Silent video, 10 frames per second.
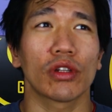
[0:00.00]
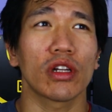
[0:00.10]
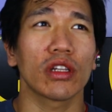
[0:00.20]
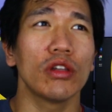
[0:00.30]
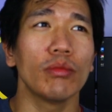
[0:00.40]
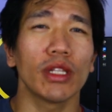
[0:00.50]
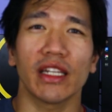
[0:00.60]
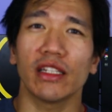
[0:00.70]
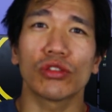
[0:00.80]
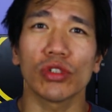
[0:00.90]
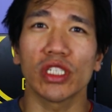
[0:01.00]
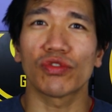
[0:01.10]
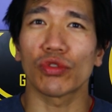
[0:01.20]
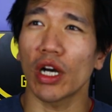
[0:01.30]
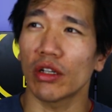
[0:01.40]
You're gonna accumulate
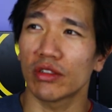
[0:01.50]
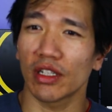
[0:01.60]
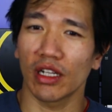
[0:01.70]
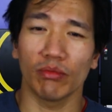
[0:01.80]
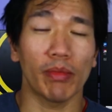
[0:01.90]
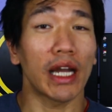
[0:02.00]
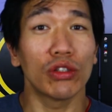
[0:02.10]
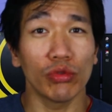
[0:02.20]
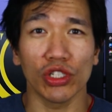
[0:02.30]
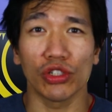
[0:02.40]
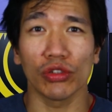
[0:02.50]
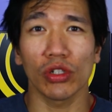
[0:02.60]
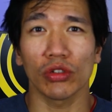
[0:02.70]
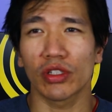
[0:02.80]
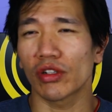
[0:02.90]
injuries throughout uh, by doing judo.